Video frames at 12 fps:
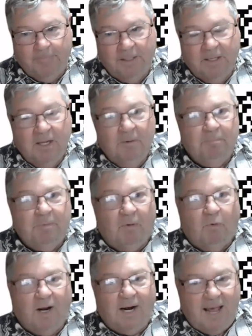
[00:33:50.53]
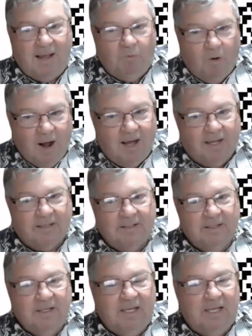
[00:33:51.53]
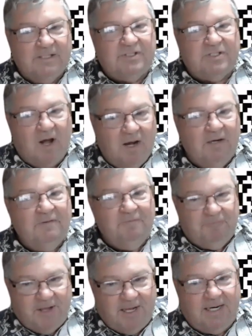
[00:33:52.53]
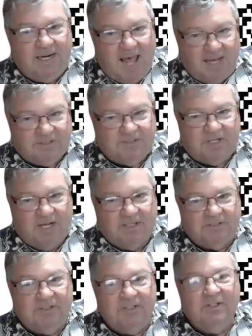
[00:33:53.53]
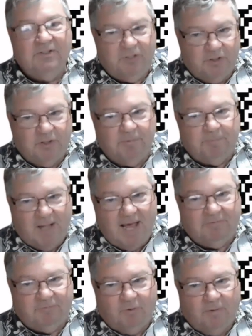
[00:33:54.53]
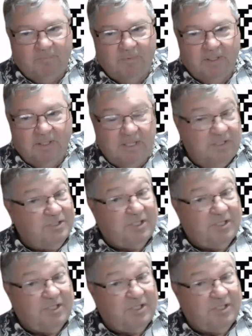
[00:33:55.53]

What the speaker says: But what I want is unfettered access to your platform." He said,